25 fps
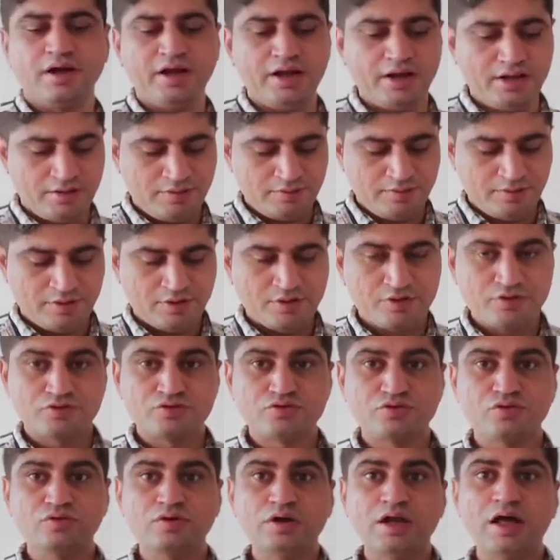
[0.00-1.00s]
Right?
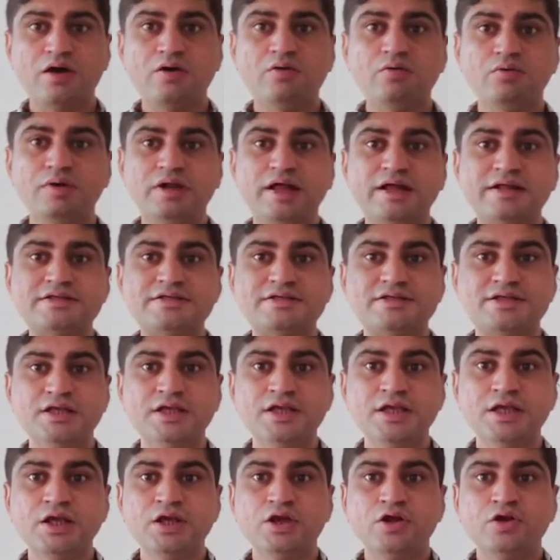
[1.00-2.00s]
So now let's
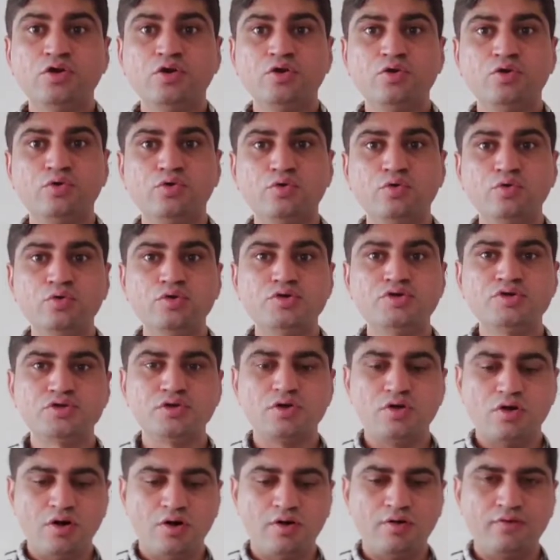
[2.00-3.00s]
see
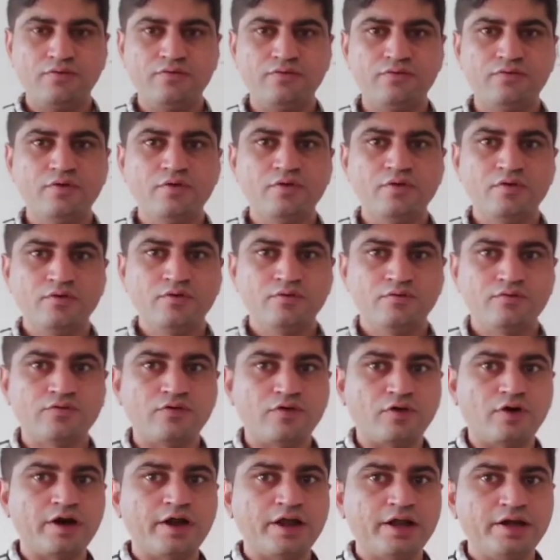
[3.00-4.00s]
roots of
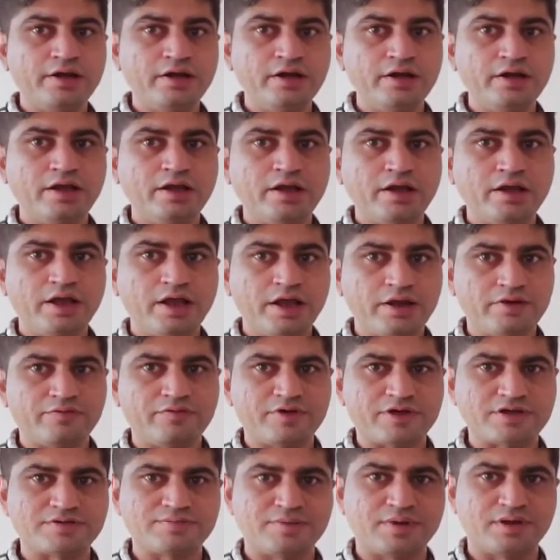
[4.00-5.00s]
foreign
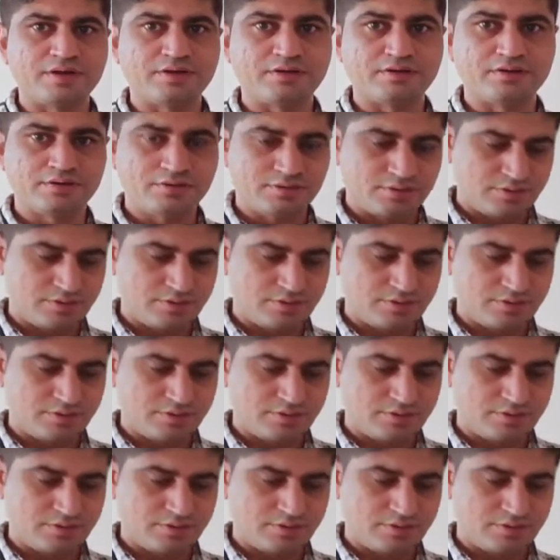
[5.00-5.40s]
investment.